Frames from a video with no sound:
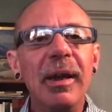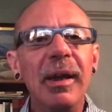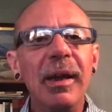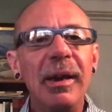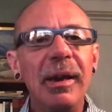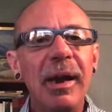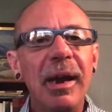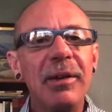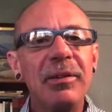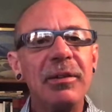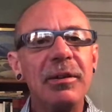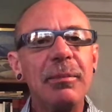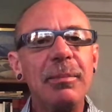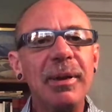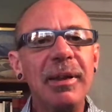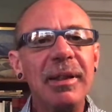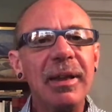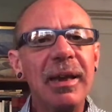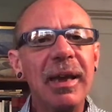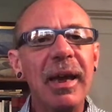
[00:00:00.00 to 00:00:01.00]
It has to
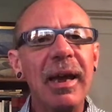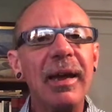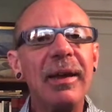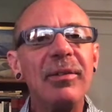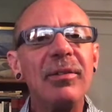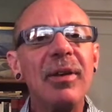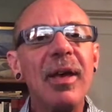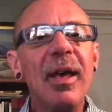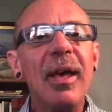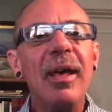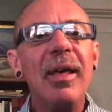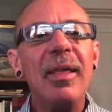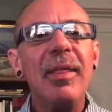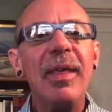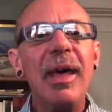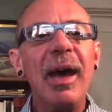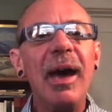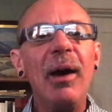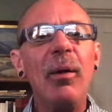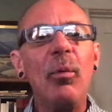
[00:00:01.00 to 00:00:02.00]
be the case
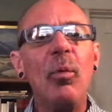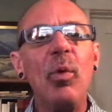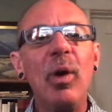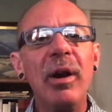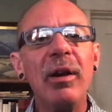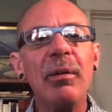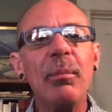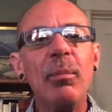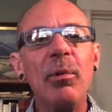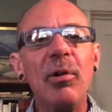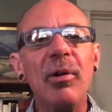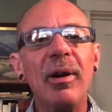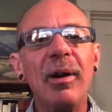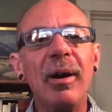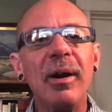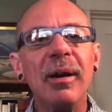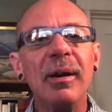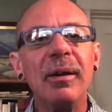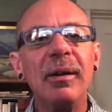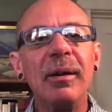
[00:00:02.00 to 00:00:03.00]
that one or
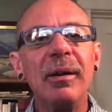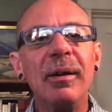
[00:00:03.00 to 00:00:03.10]
more